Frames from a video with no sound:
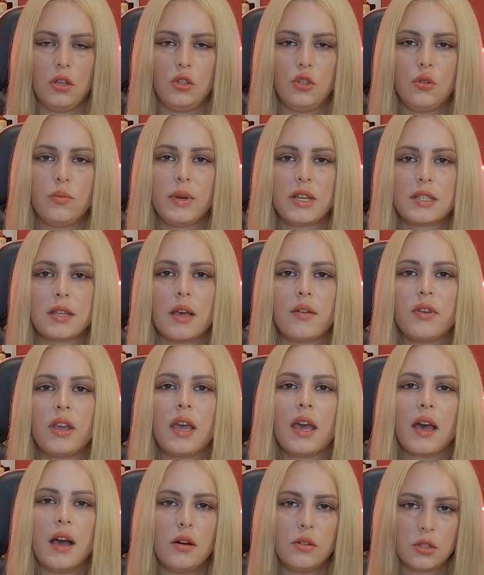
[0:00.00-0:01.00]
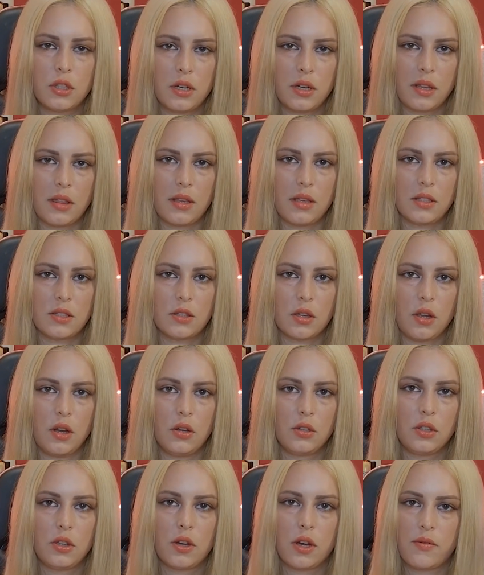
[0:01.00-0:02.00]
You must have encountered this
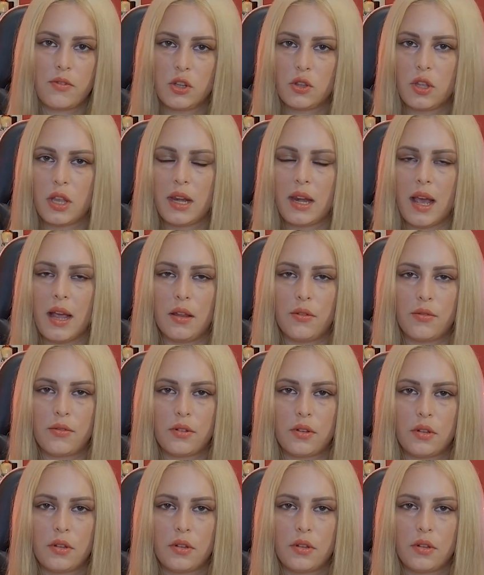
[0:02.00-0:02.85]
on your everyday life.